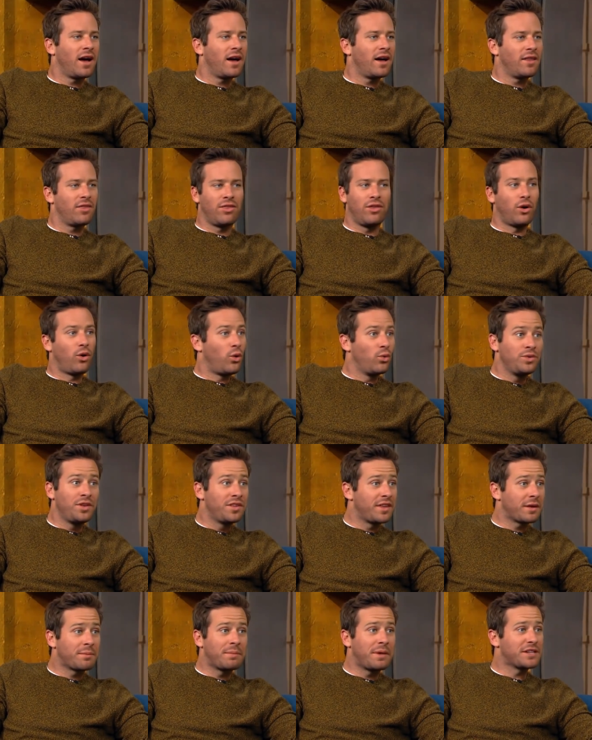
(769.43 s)
Uh, the only
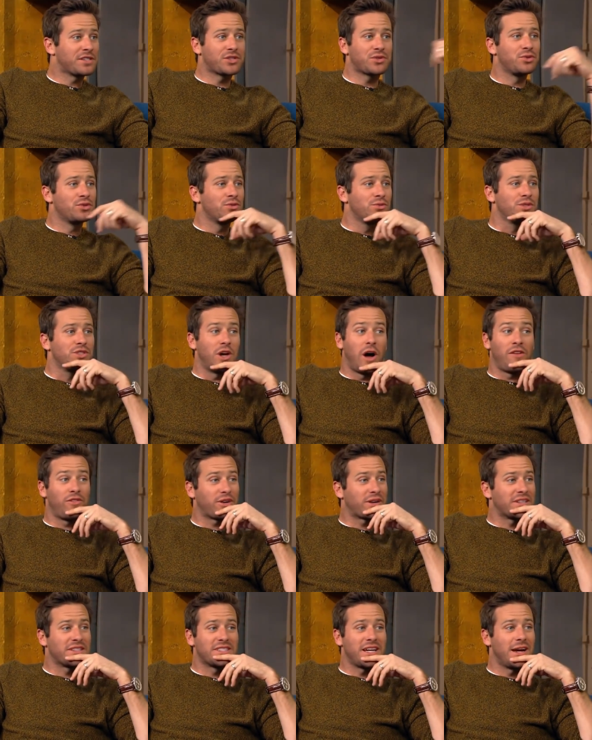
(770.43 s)
thing my school was
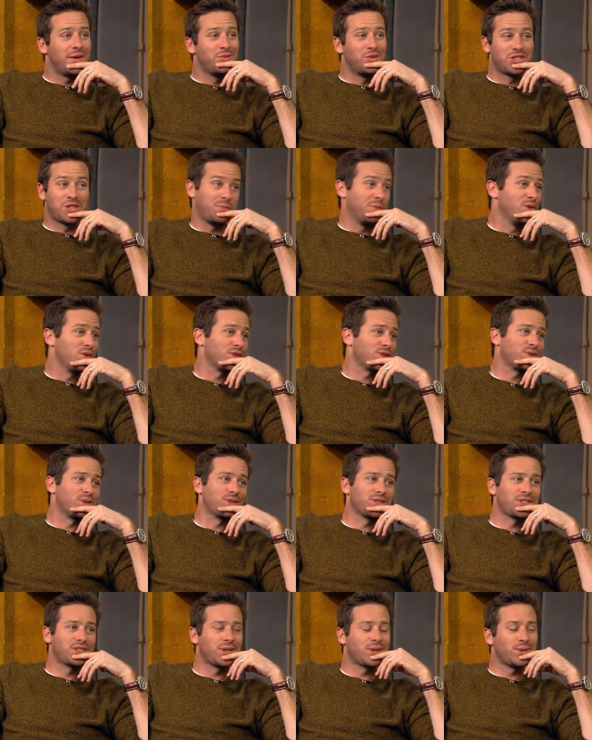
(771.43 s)
offering at the time was a
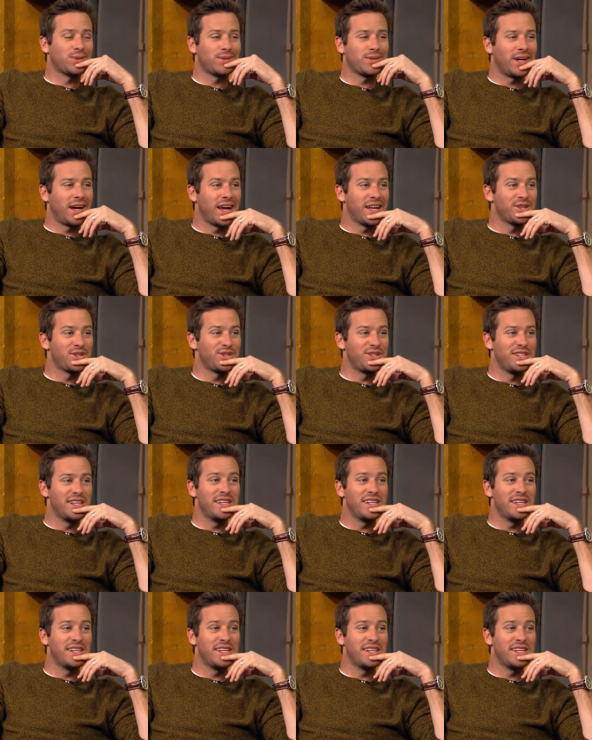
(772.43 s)
musical, so I just